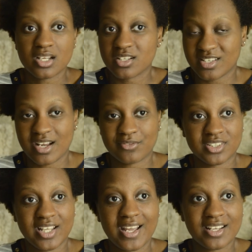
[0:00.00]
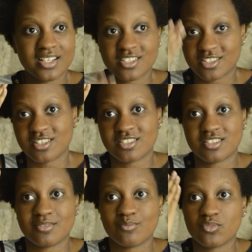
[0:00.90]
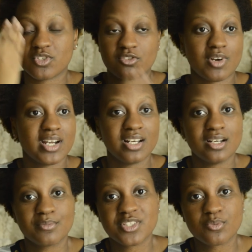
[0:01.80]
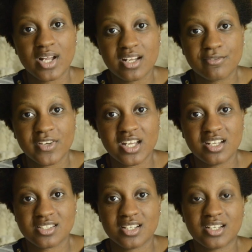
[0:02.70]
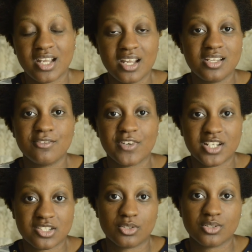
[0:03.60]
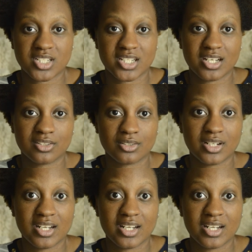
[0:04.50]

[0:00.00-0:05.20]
Because after that, it's just straight up sweaty face and cakey face all together.